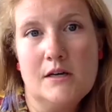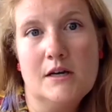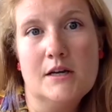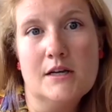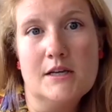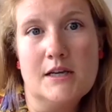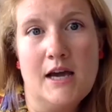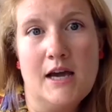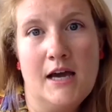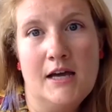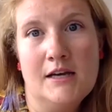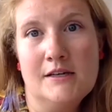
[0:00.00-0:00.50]

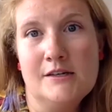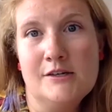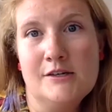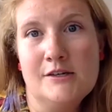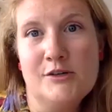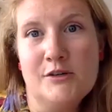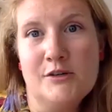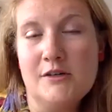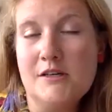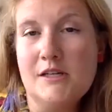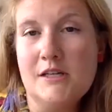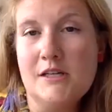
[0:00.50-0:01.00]

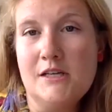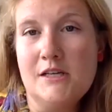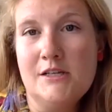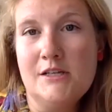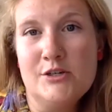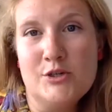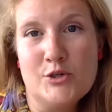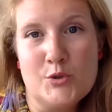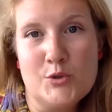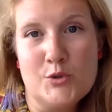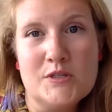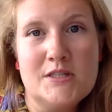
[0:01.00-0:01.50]
Again,
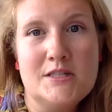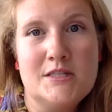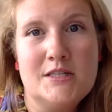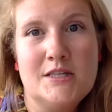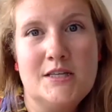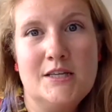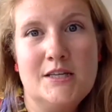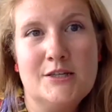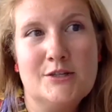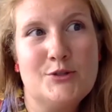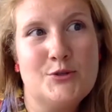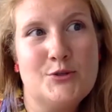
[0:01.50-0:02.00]

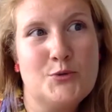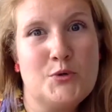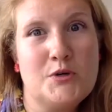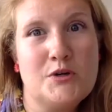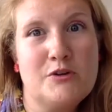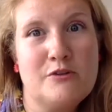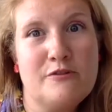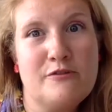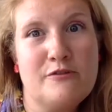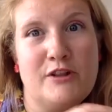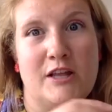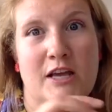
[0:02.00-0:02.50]
interesting sort
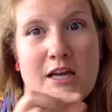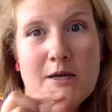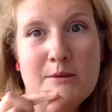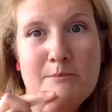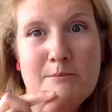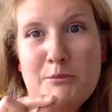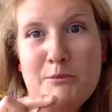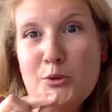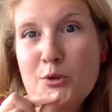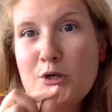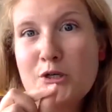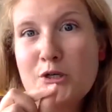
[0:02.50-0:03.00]
of like
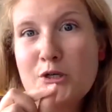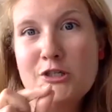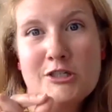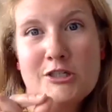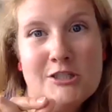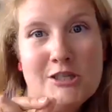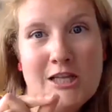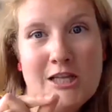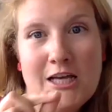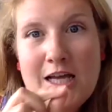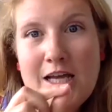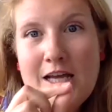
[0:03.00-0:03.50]

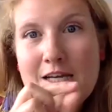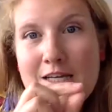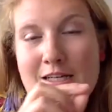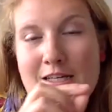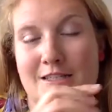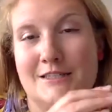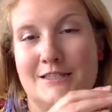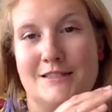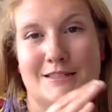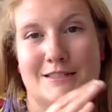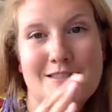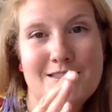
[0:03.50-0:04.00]

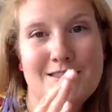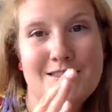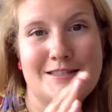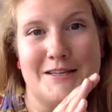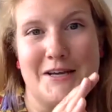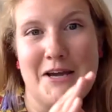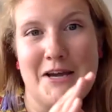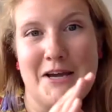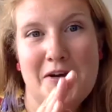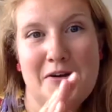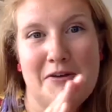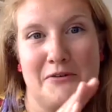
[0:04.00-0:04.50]
borderland
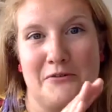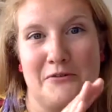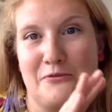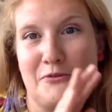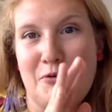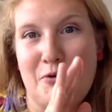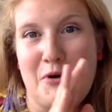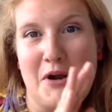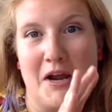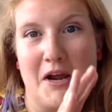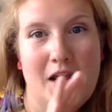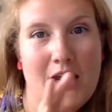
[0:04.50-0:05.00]
kind of
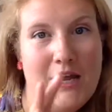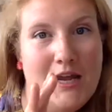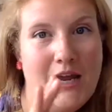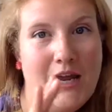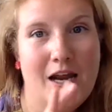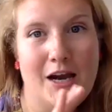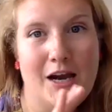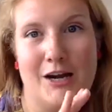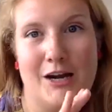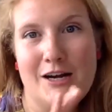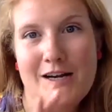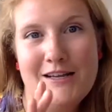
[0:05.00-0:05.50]
gray
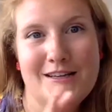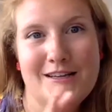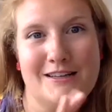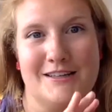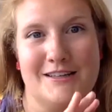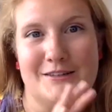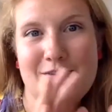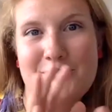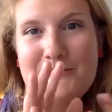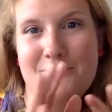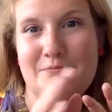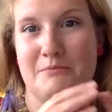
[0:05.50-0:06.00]

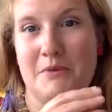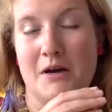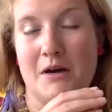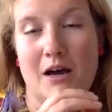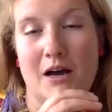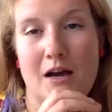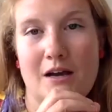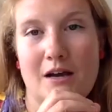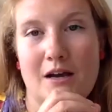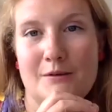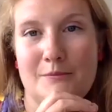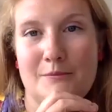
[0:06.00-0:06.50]
area,
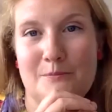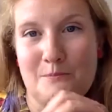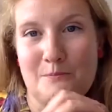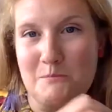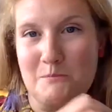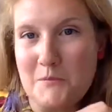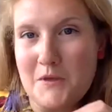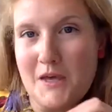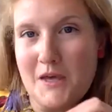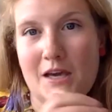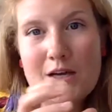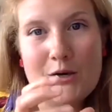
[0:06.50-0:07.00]

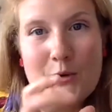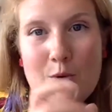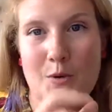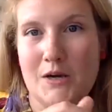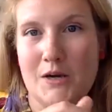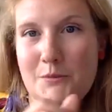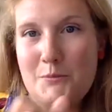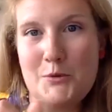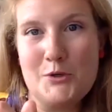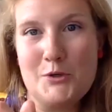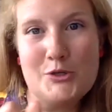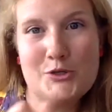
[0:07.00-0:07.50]
can't
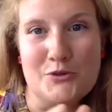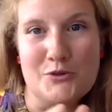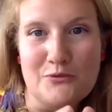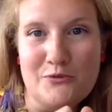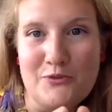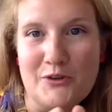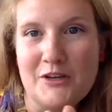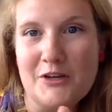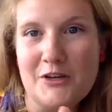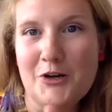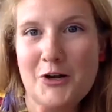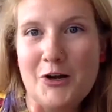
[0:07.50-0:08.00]
quite put your
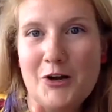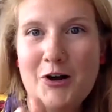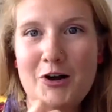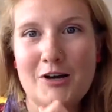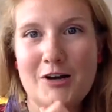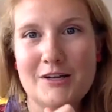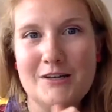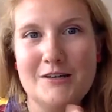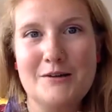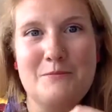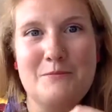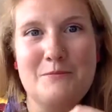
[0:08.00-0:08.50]
finger
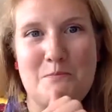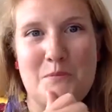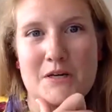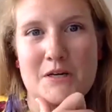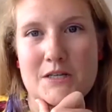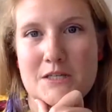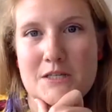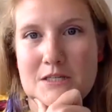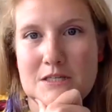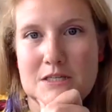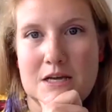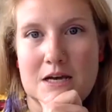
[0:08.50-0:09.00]
on,
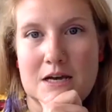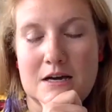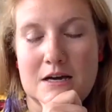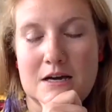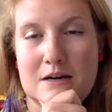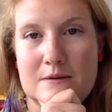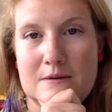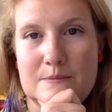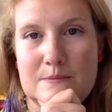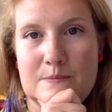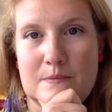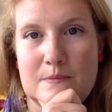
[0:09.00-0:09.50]
but
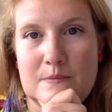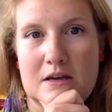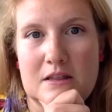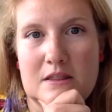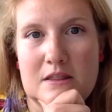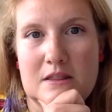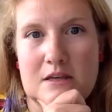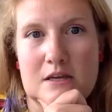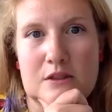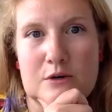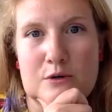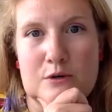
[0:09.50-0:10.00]
I
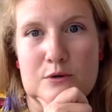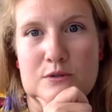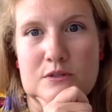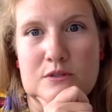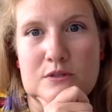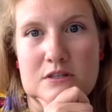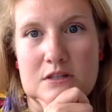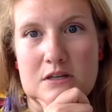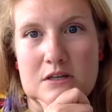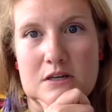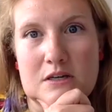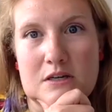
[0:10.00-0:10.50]
think those
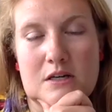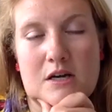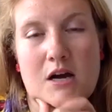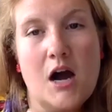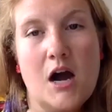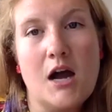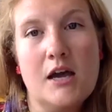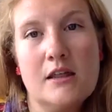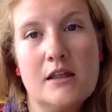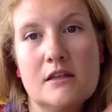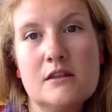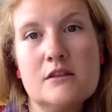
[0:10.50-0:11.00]
are
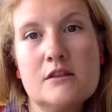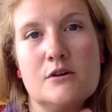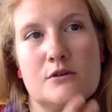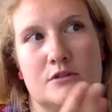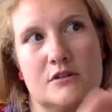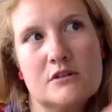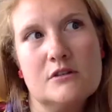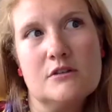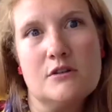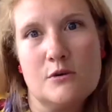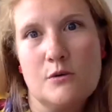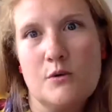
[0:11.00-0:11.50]

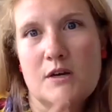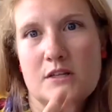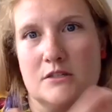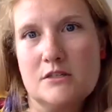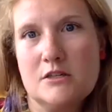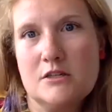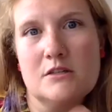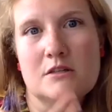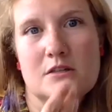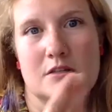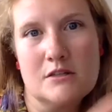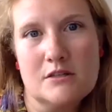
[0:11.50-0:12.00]
the
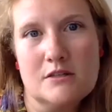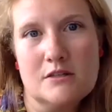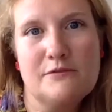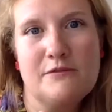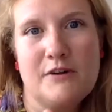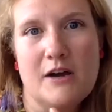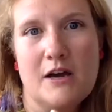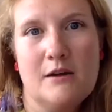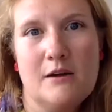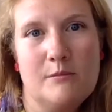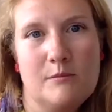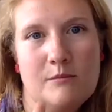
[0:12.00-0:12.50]
questions, if
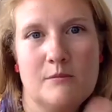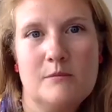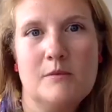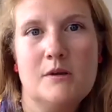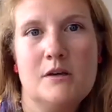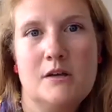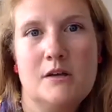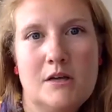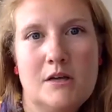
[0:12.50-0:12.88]
I'm